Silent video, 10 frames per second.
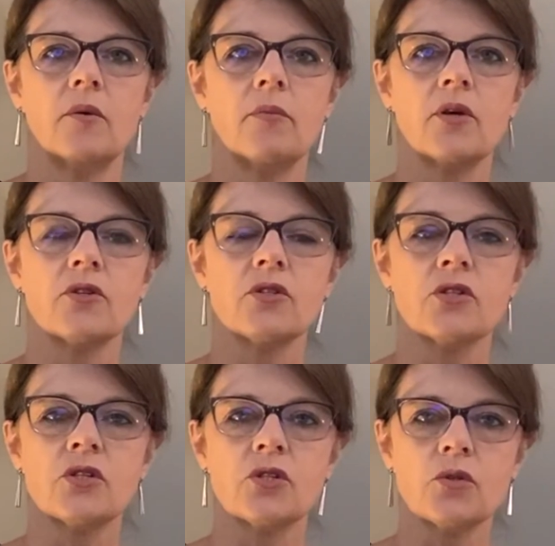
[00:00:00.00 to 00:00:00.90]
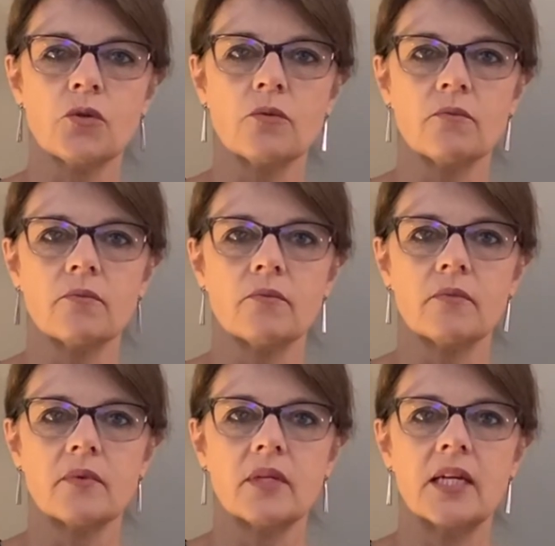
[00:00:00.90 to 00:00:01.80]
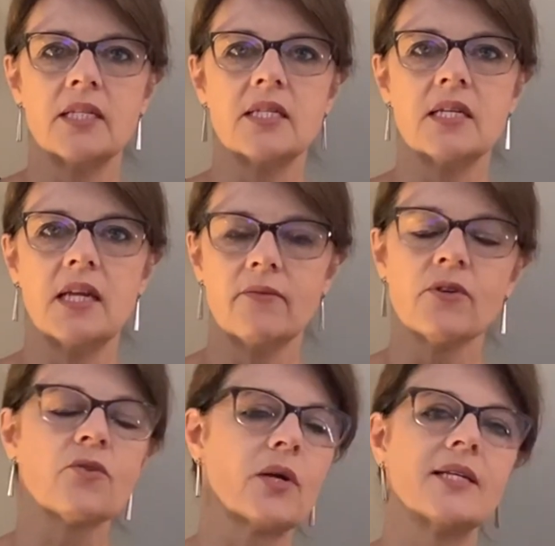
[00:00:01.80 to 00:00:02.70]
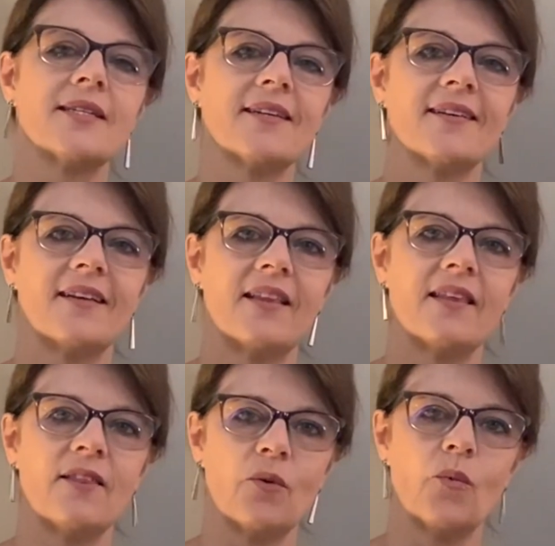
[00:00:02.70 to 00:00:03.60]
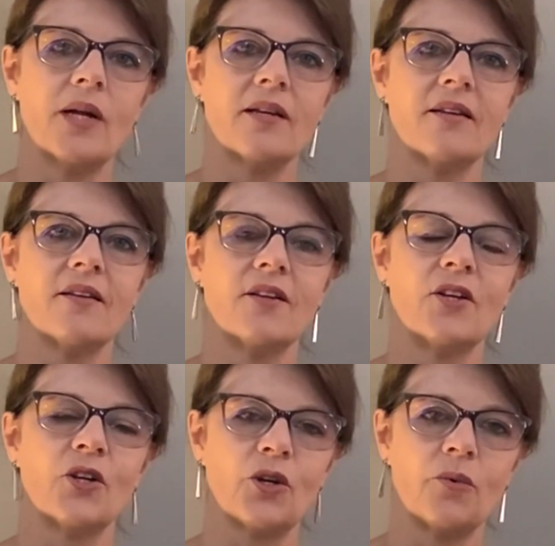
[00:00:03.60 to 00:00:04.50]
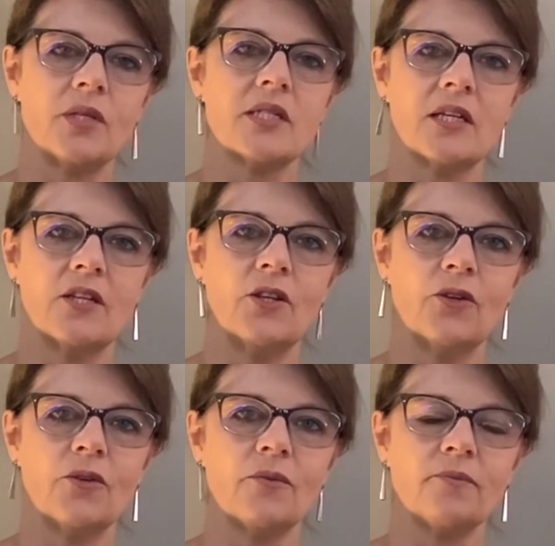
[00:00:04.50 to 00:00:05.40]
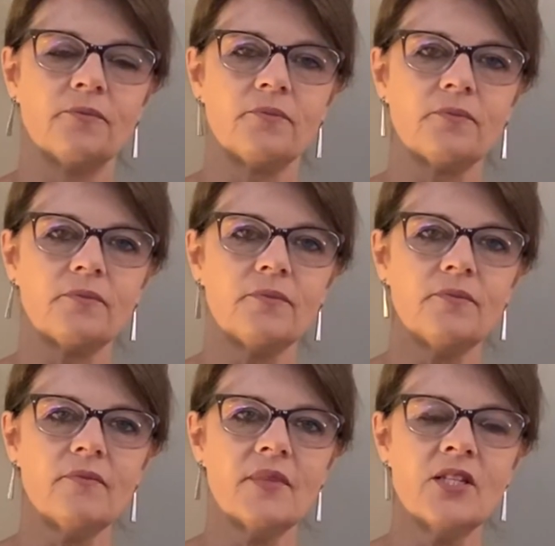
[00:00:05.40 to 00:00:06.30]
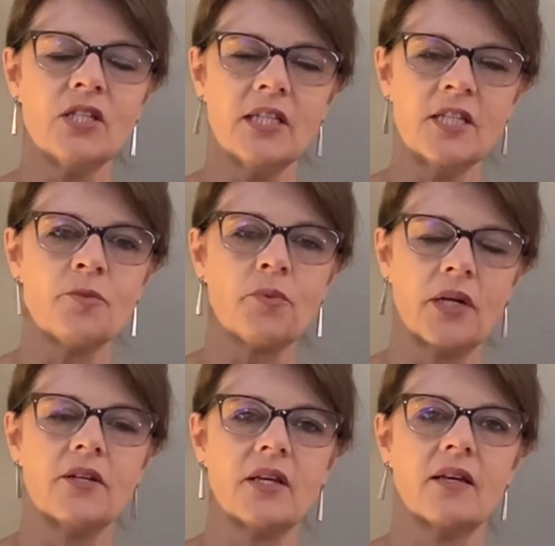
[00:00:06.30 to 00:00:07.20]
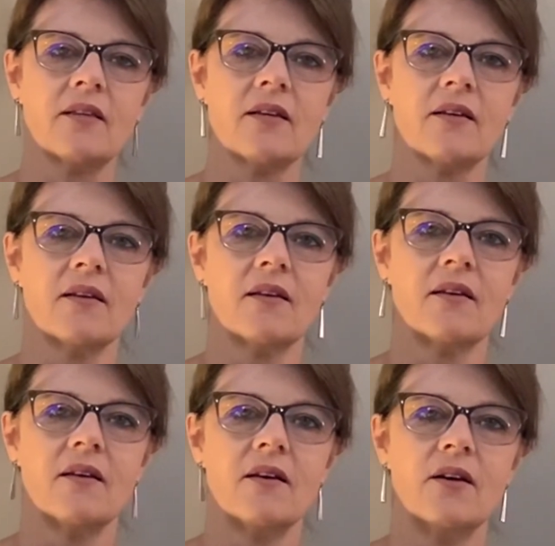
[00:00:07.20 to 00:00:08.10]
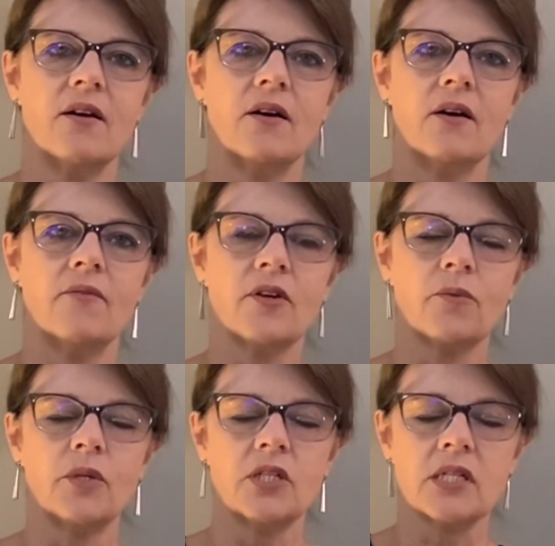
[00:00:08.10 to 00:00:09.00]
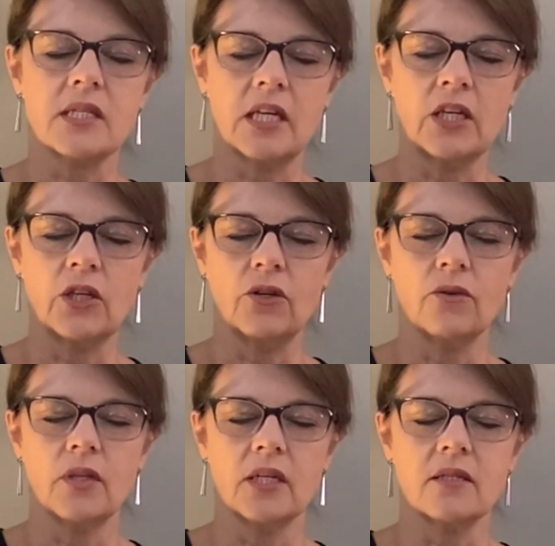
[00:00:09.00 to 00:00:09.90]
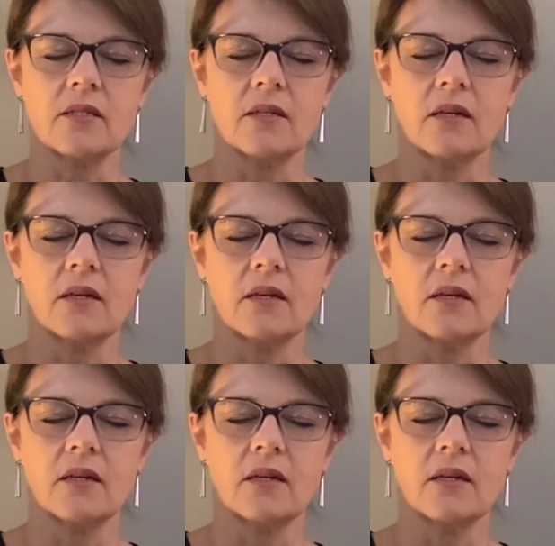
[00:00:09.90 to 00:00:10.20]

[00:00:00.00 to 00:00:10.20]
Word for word: because the storm is never greater than the one who is in you. So let's pray together. Father, we just thank you that